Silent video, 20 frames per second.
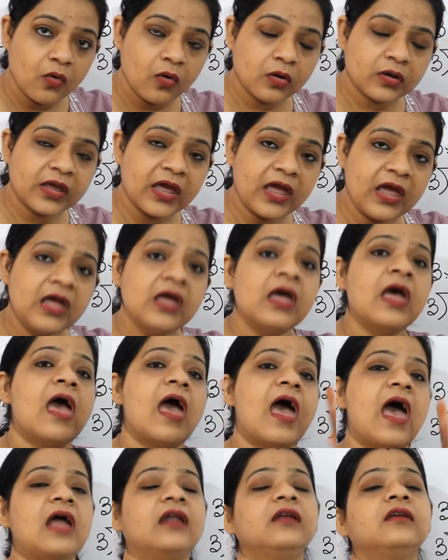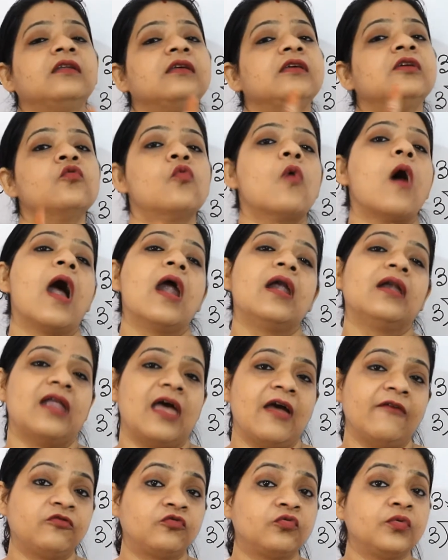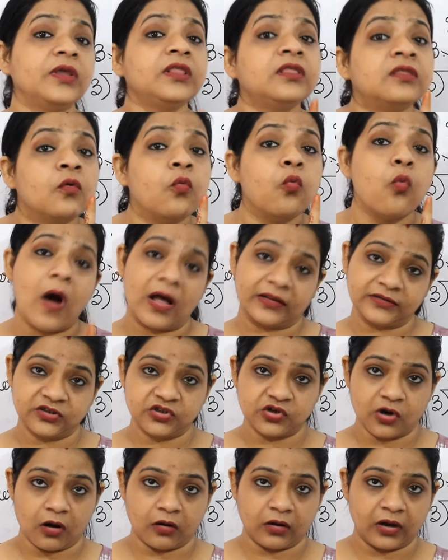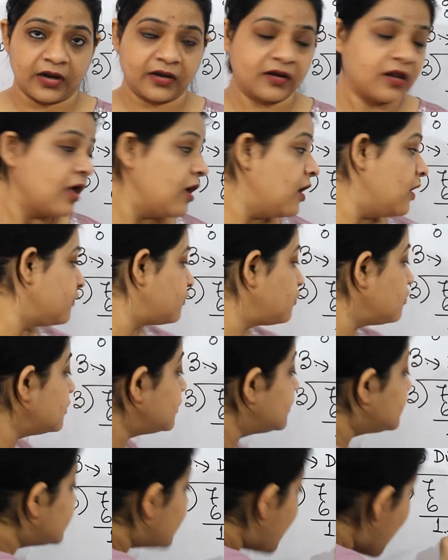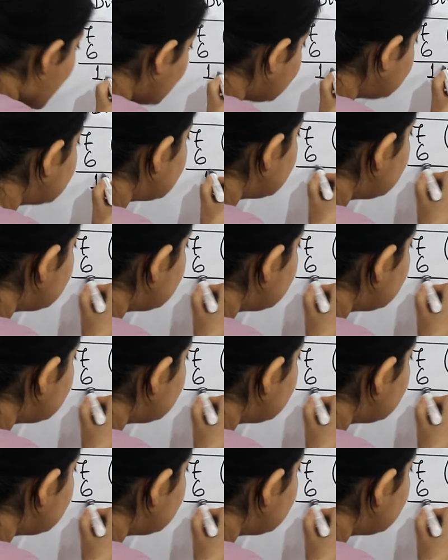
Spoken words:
Okay, and you are left with 1 chocolate. So that